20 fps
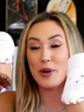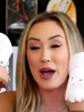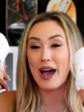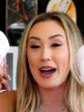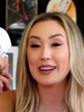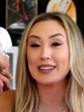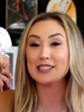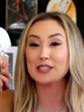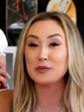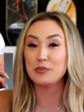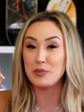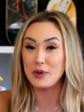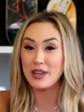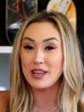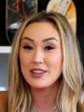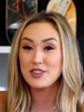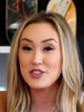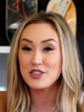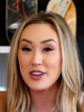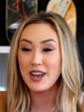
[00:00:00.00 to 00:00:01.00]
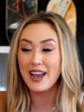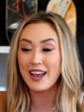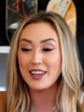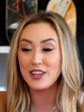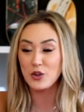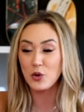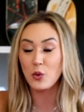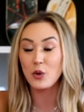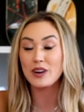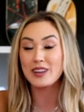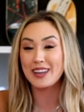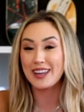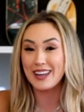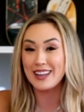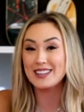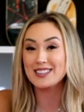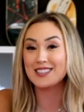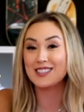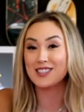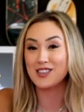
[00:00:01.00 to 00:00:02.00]
baddest bitch at your
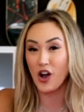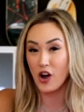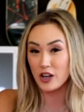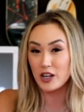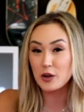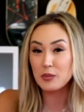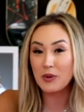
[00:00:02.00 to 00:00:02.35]
kid's soccer